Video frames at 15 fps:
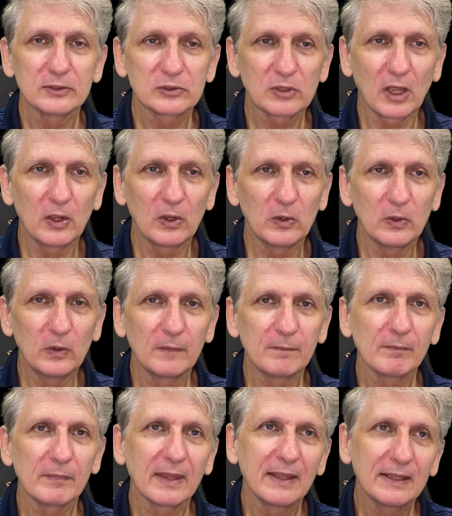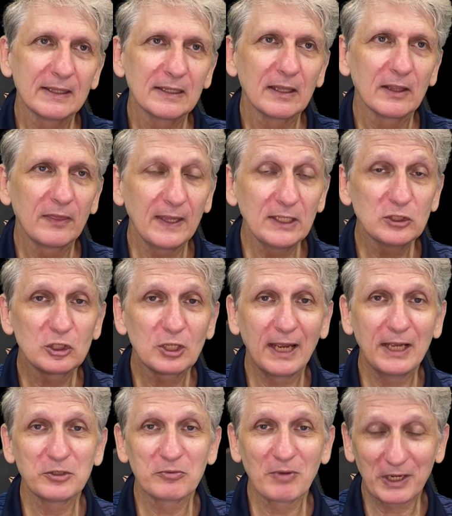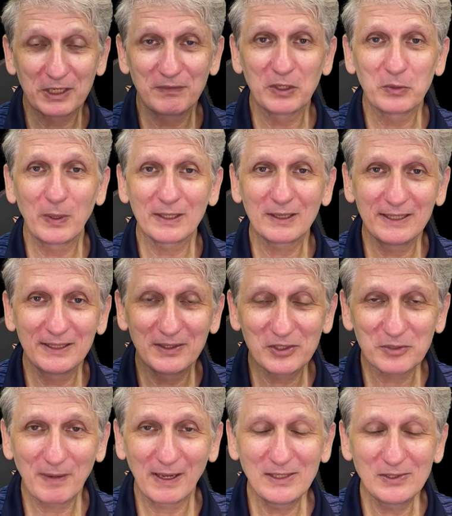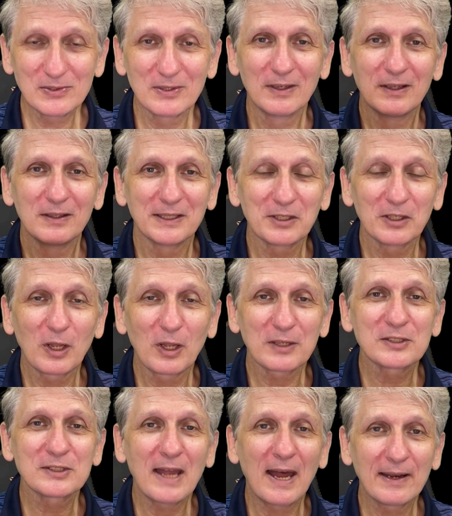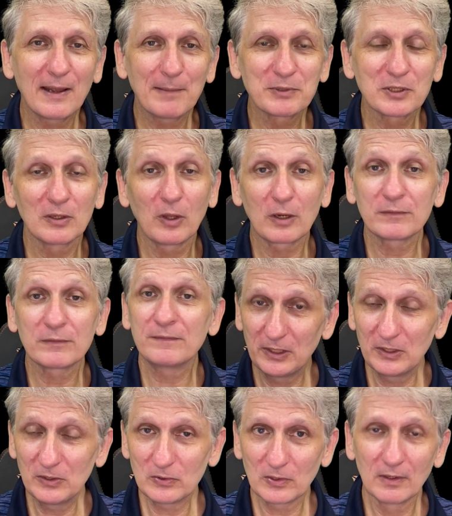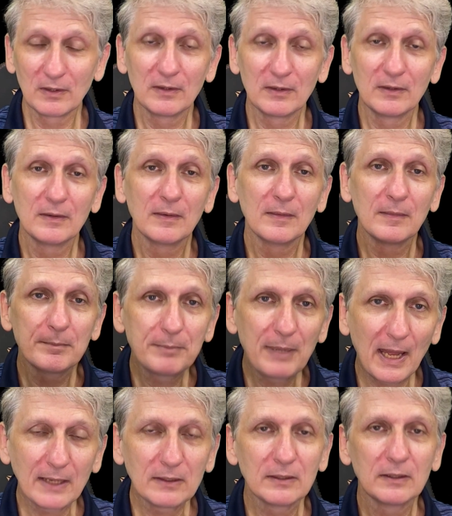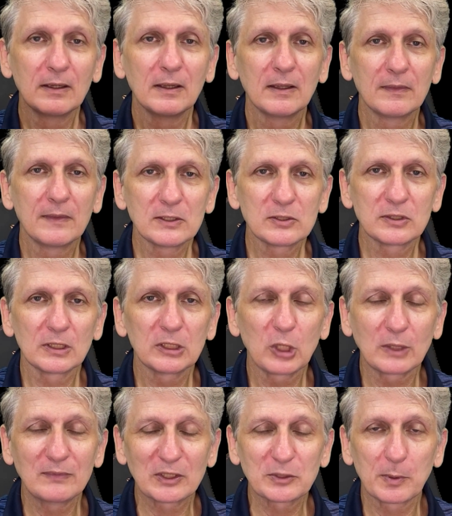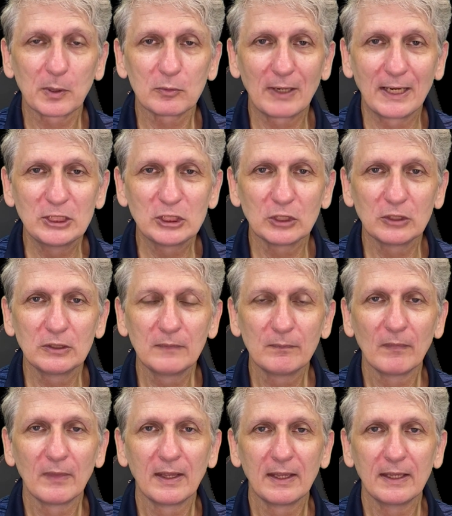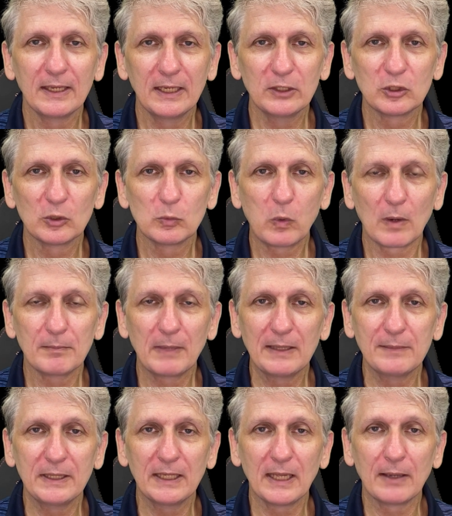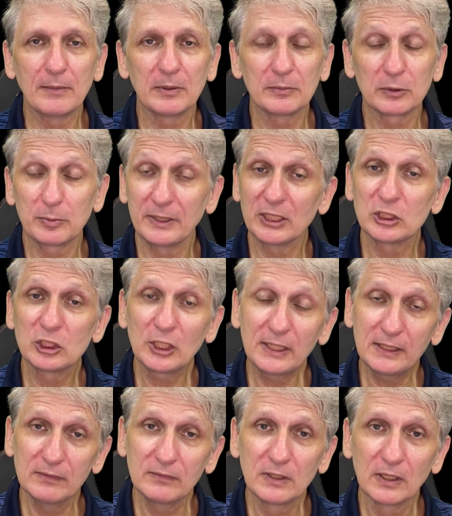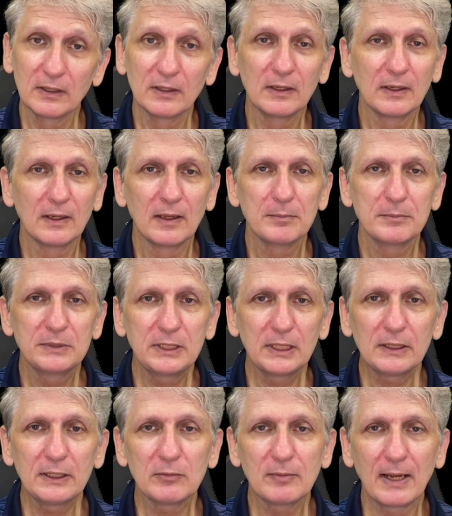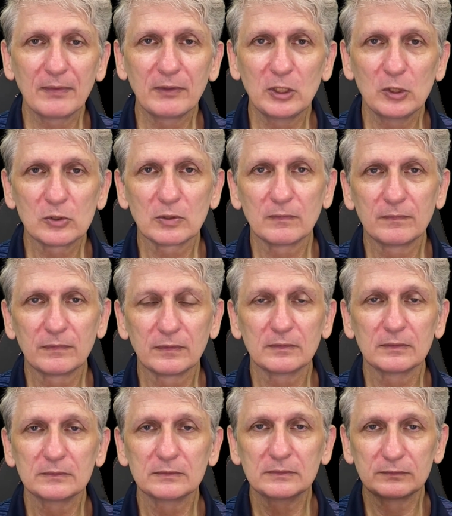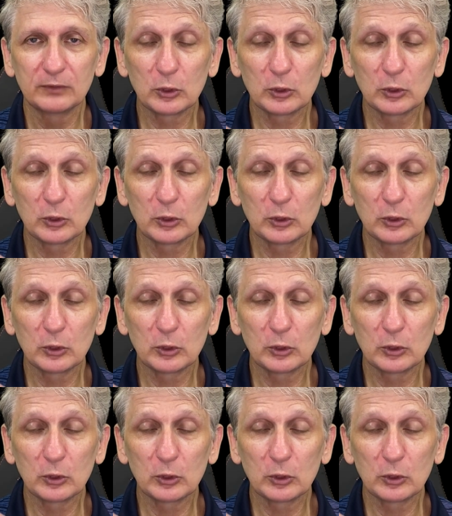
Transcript: things change relatively quickly in this space. There's a lot of startups, a lot of failures, but there's still a lot of exploration into what may be able to be achieved, particularly around the use of virtual learning environments,